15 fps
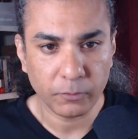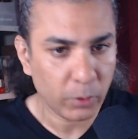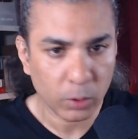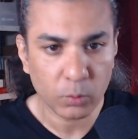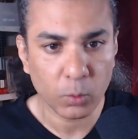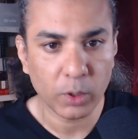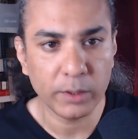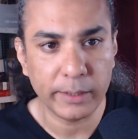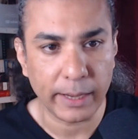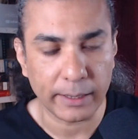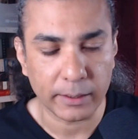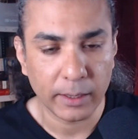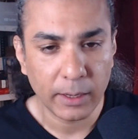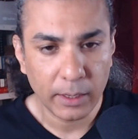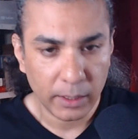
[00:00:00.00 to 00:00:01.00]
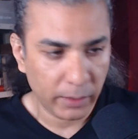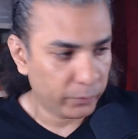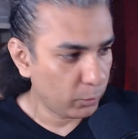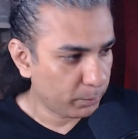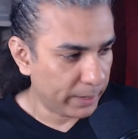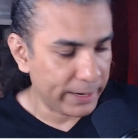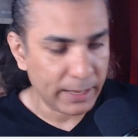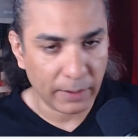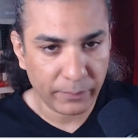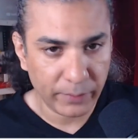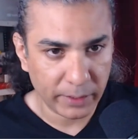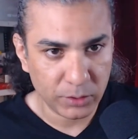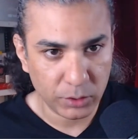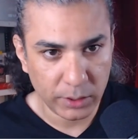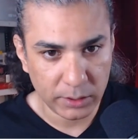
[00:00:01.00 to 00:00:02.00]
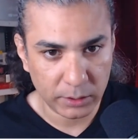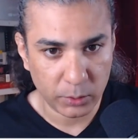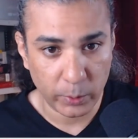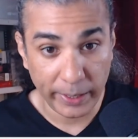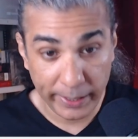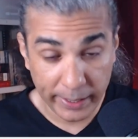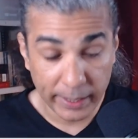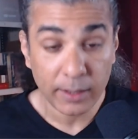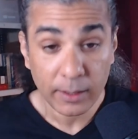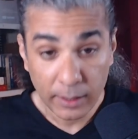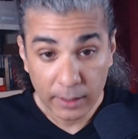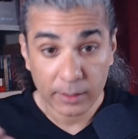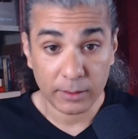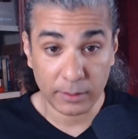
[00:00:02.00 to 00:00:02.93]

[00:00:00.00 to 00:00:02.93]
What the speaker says: We don't want that. If you bring African cheetahs into India,